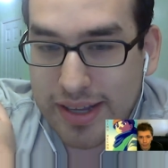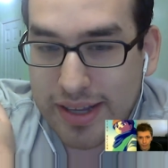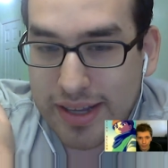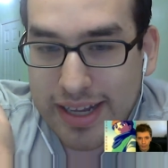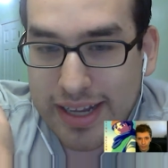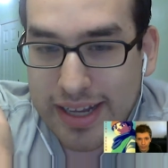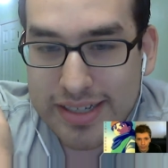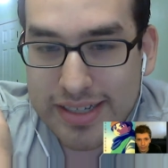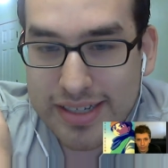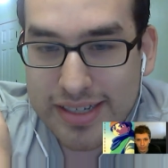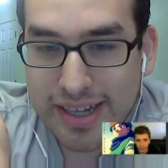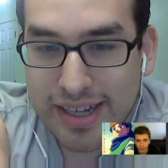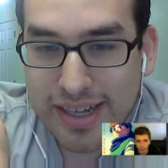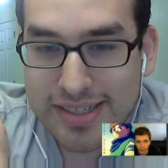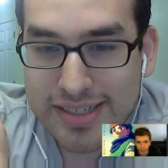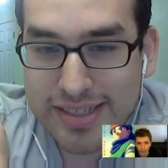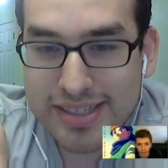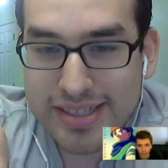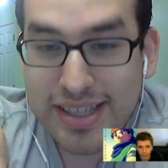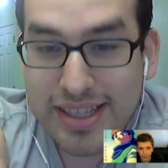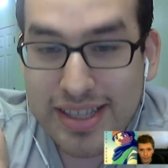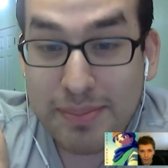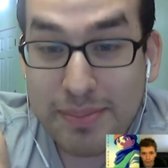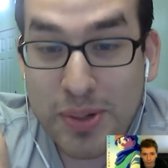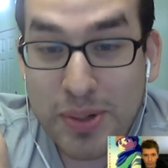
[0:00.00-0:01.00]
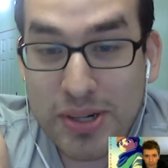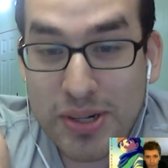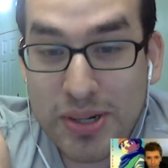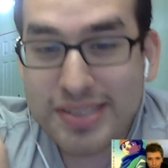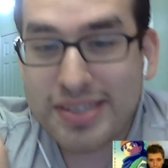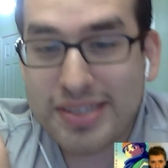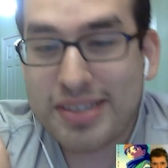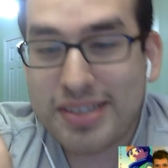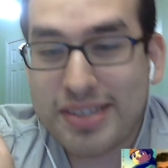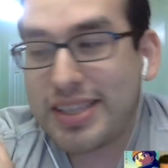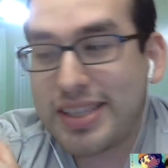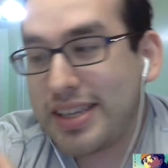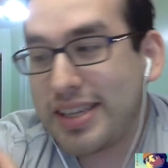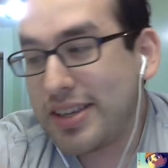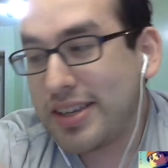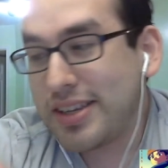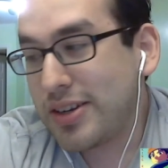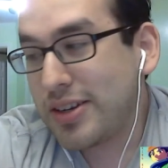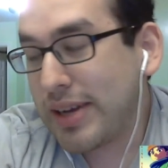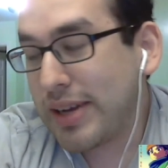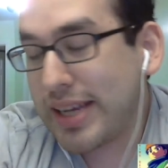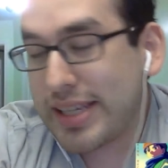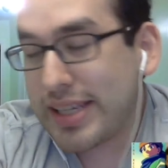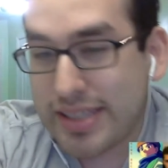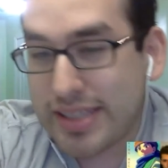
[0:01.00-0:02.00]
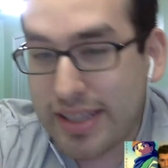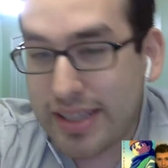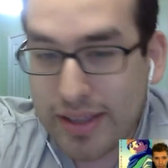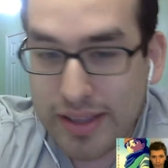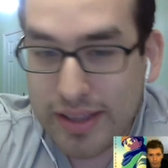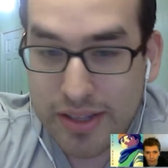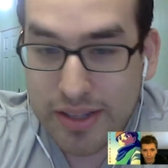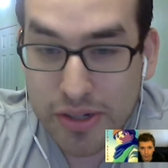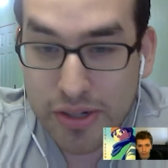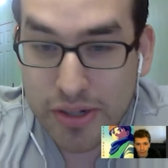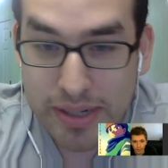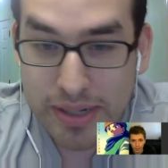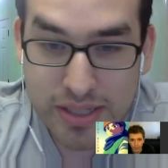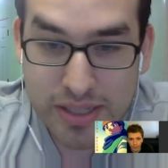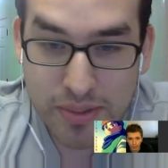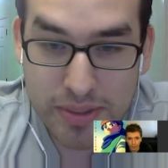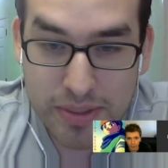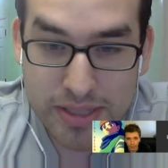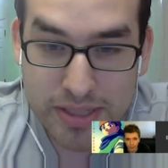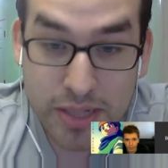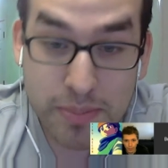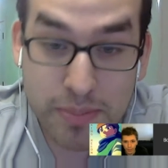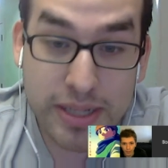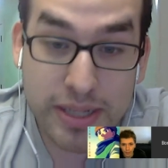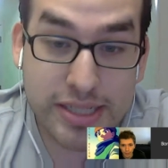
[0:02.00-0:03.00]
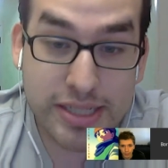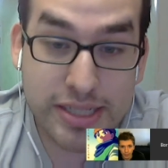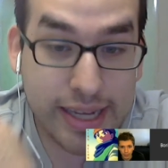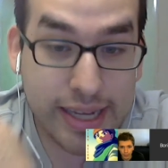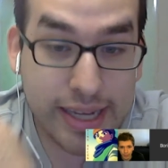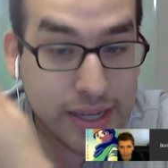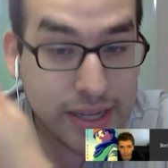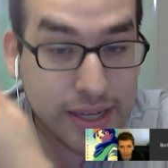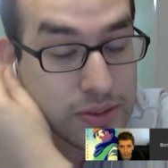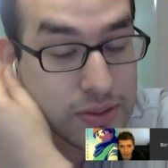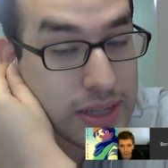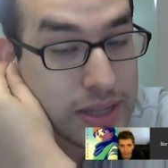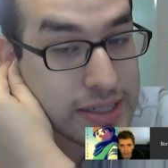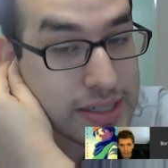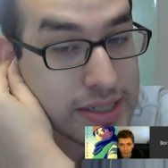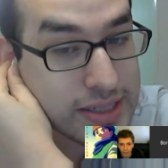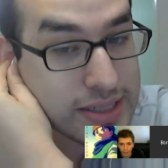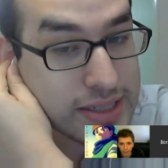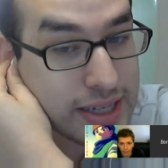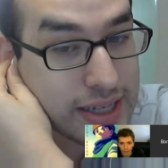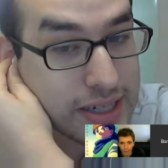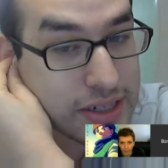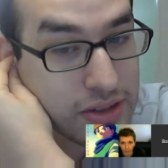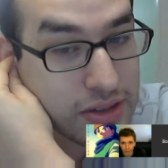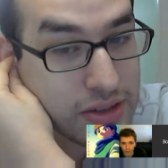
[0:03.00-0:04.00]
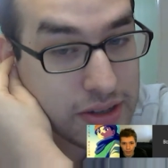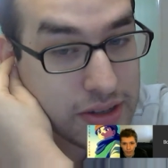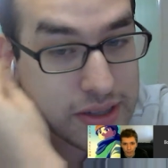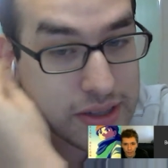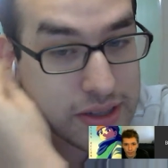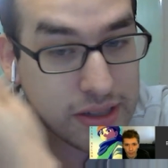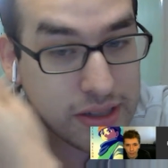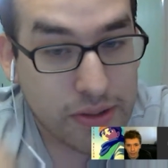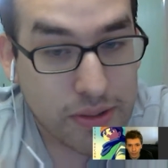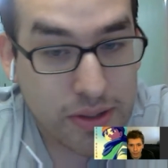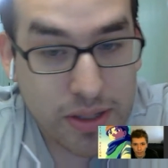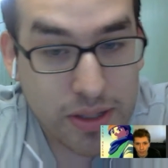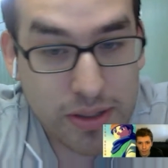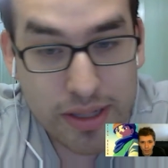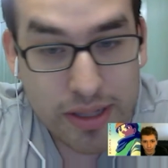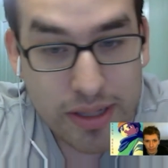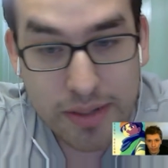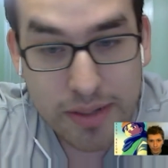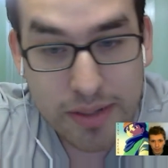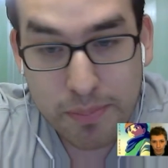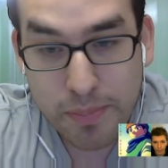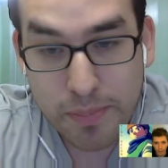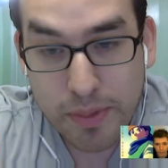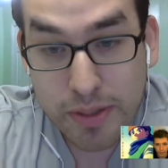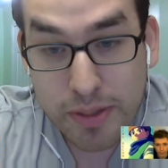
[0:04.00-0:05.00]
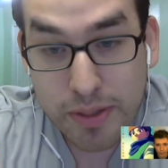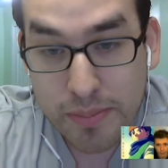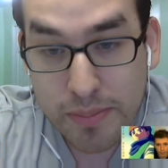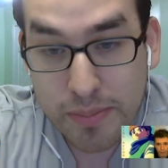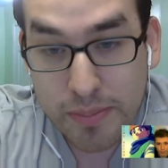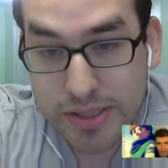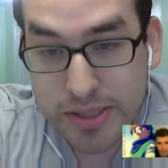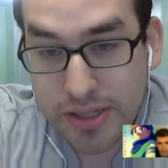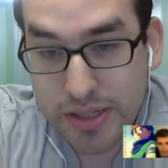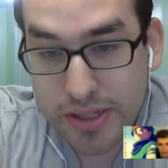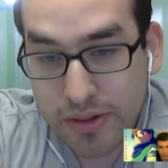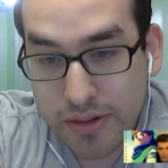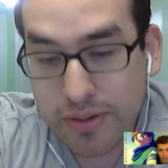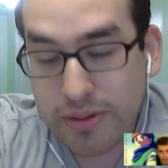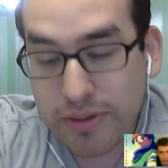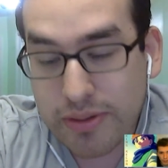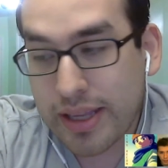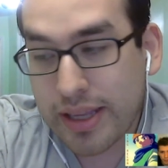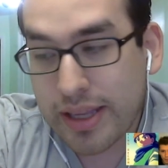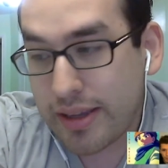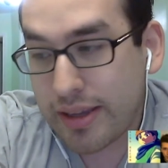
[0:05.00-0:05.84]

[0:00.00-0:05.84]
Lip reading: I just personally, you know, as the direction I want to take my channel, I decided like a couple months ago